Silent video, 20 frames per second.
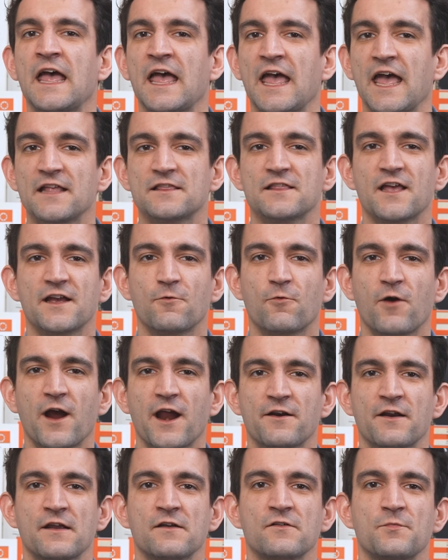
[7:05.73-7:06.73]
headlight
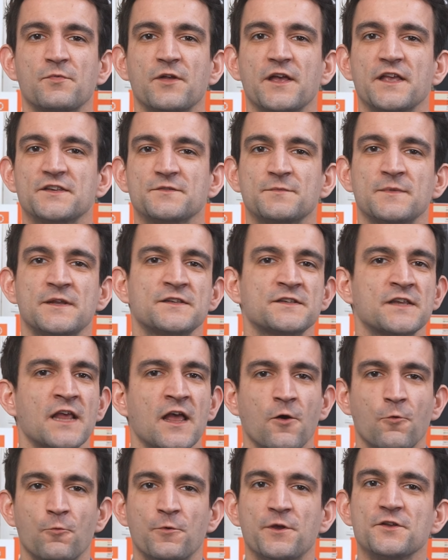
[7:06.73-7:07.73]
wiring replacements,
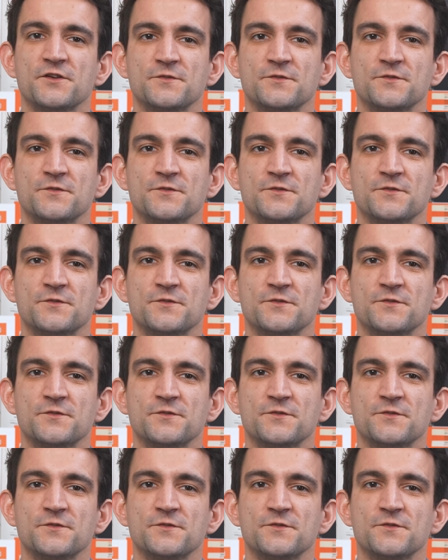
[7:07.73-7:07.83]
wheel